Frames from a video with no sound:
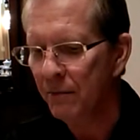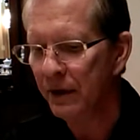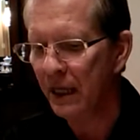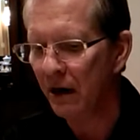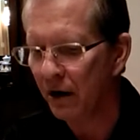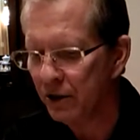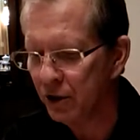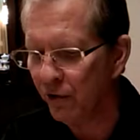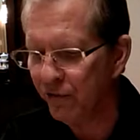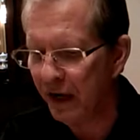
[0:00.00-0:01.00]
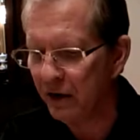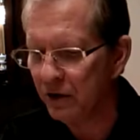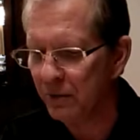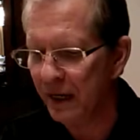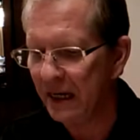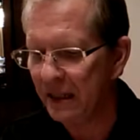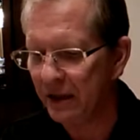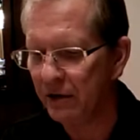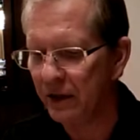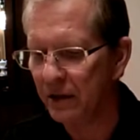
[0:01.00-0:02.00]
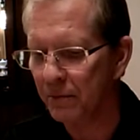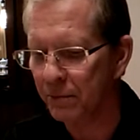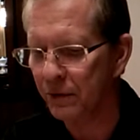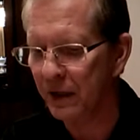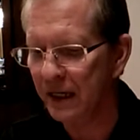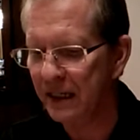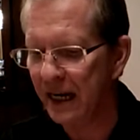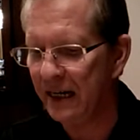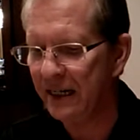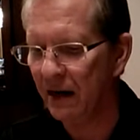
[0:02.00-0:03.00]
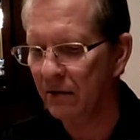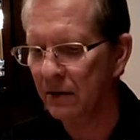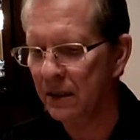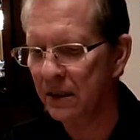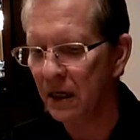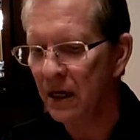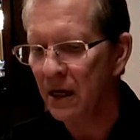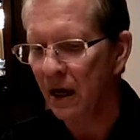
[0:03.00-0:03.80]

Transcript: but they also fail to make clear that the Buddha attained countless